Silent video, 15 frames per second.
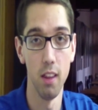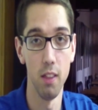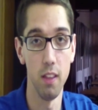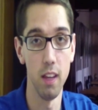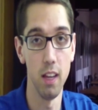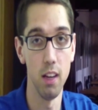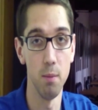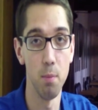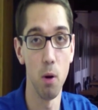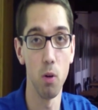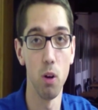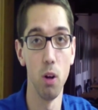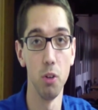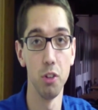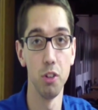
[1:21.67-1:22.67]
the
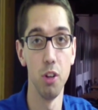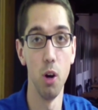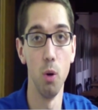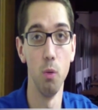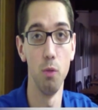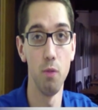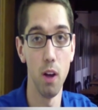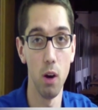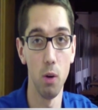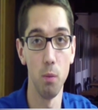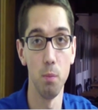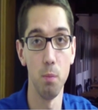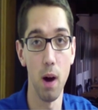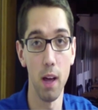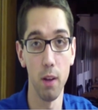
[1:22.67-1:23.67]
Pocono Snow
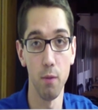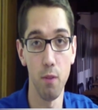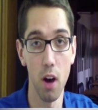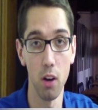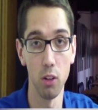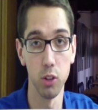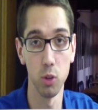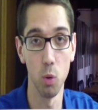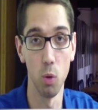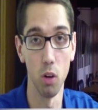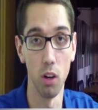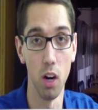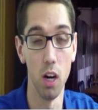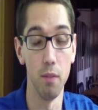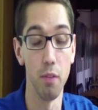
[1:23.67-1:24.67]
fell by the final
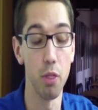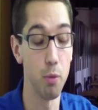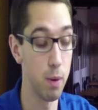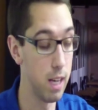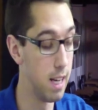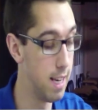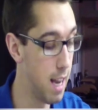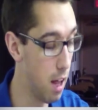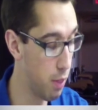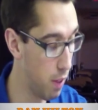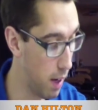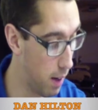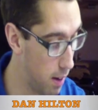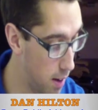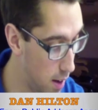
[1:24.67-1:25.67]
score of
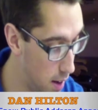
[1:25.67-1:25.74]
3-0.